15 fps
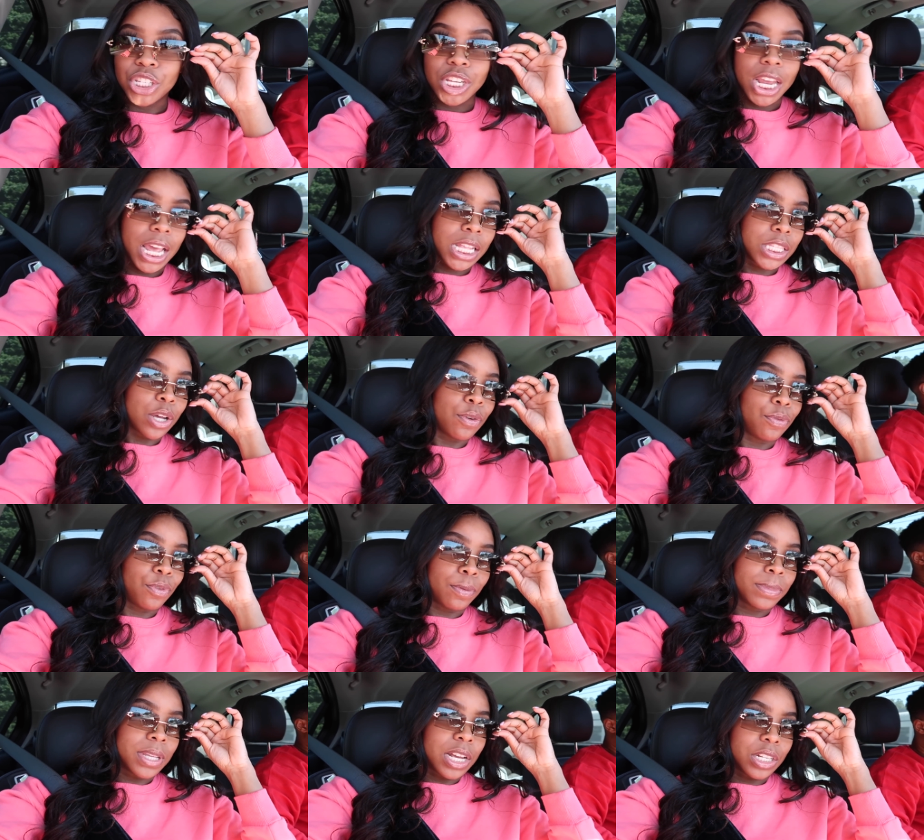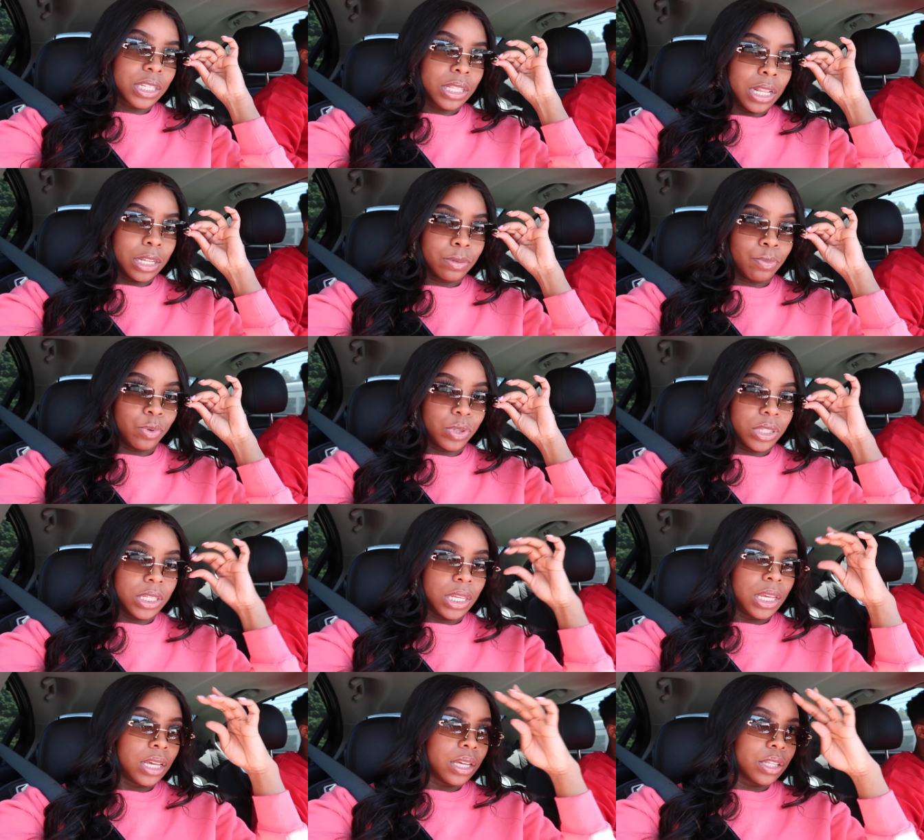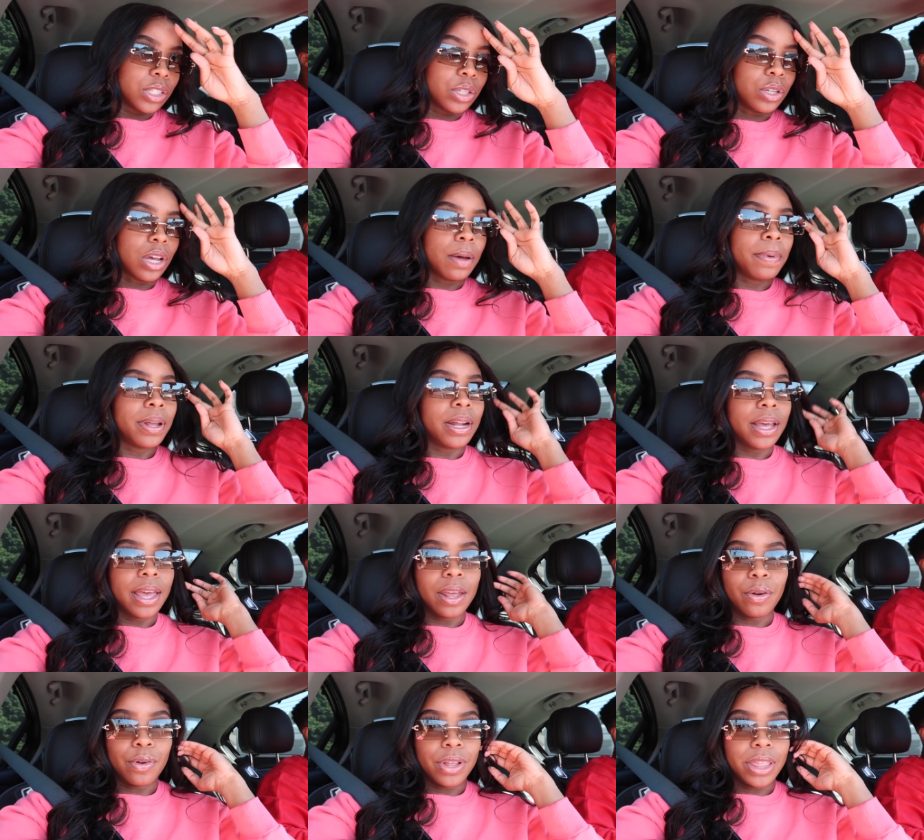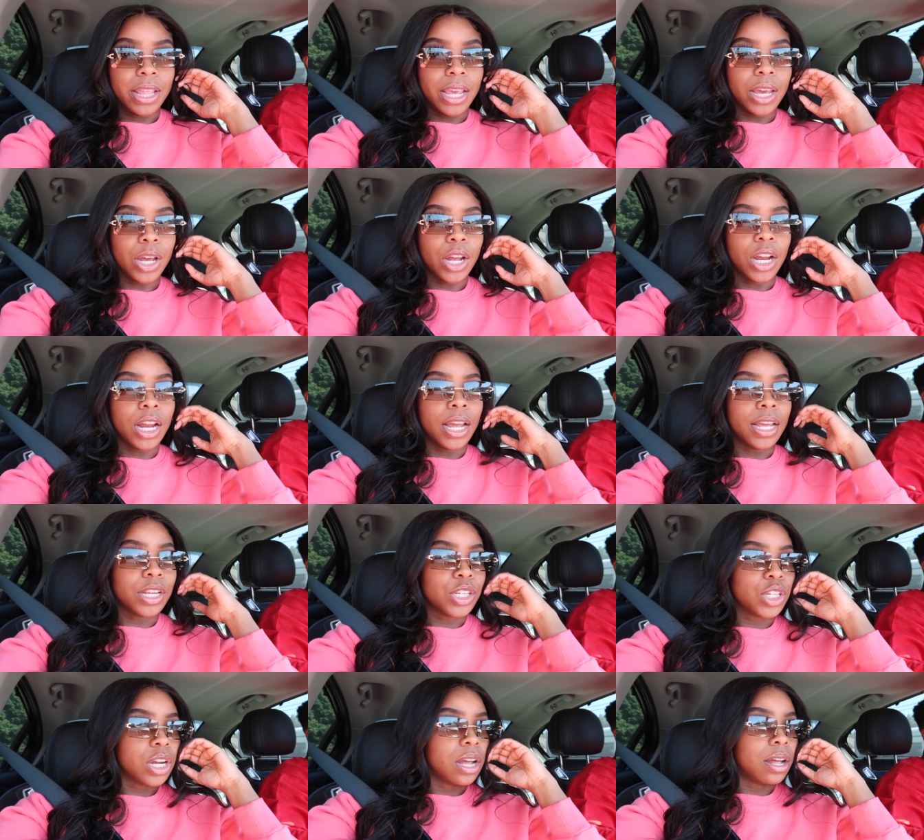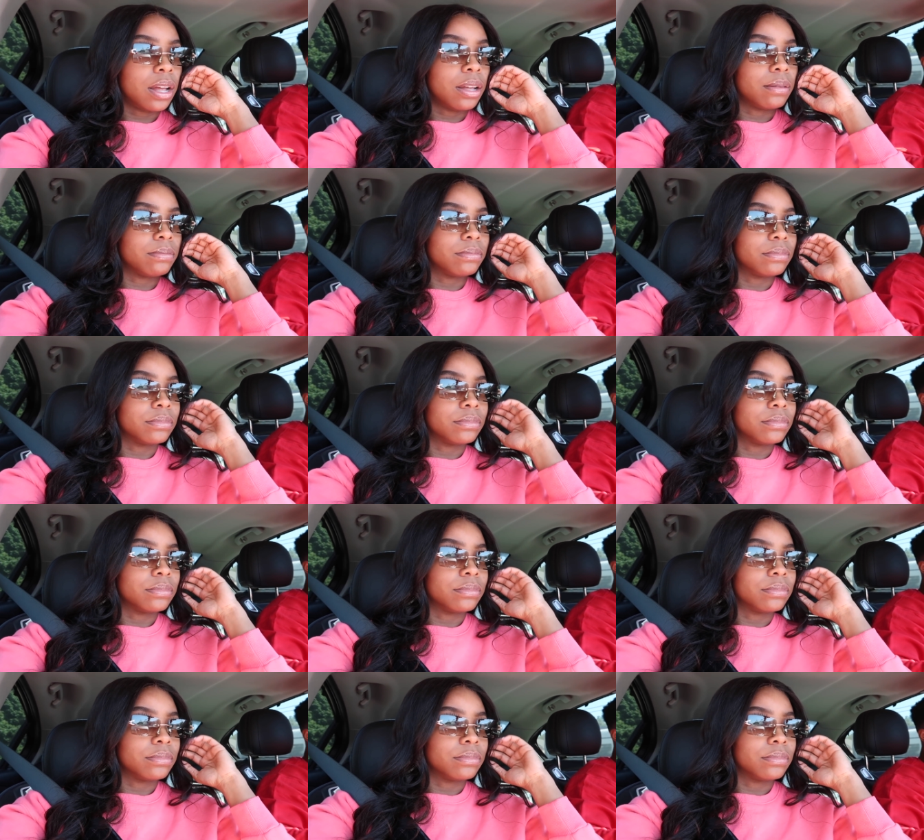shades are from Tajah's Lux Boutique, so y'all better head on there and shop.